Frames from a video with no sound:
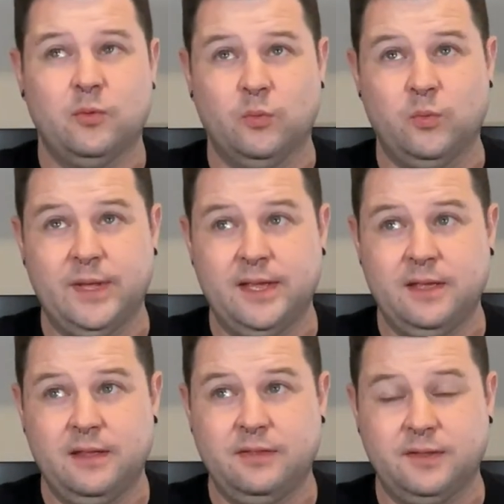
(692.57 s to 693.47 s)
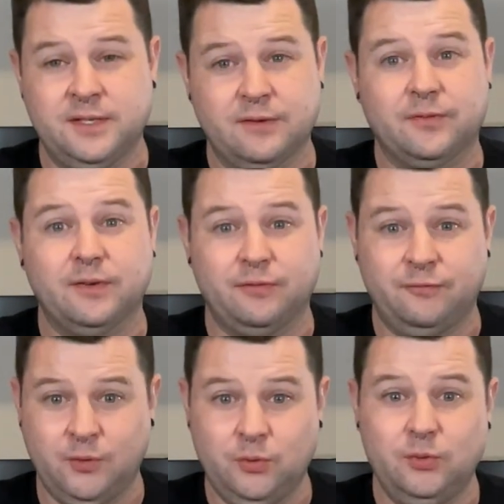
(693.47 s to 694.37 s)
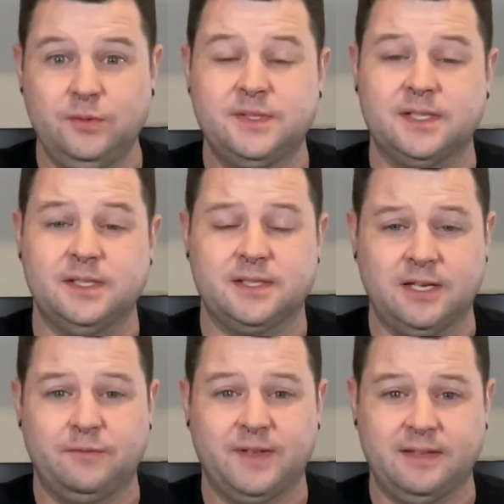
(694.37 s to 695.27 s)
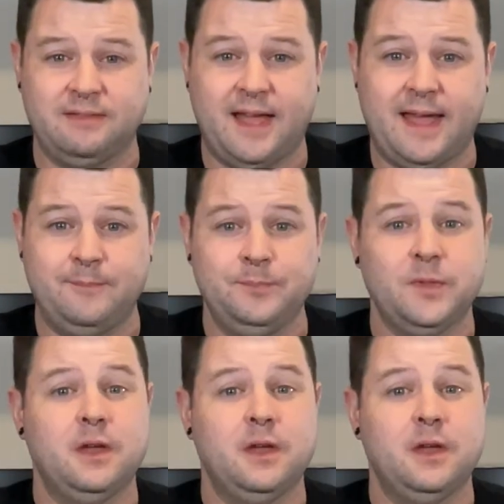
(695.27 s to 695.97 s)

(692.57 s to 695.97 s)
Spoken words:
with different foods and stuff like that.